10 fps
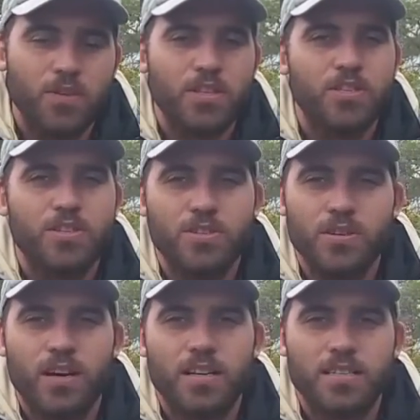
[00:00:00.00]
footage to
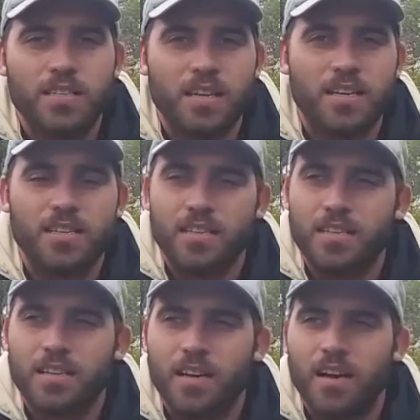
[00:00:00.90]
you guys that
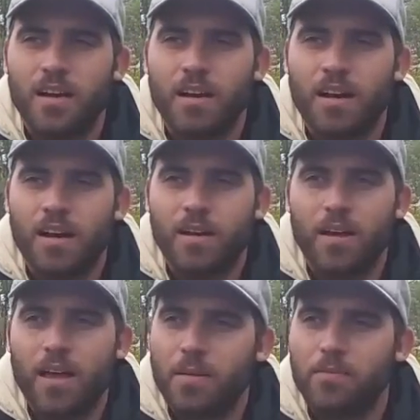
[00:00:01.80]

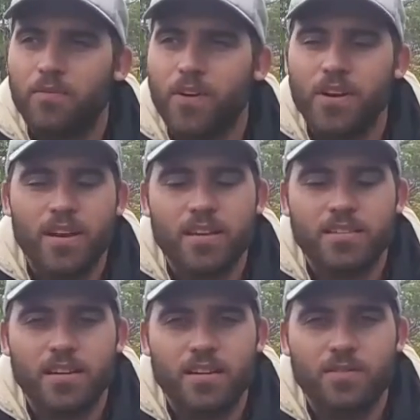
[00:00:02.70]
I am very
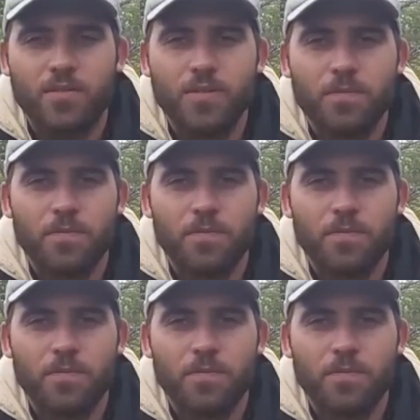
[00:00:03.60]
excited for.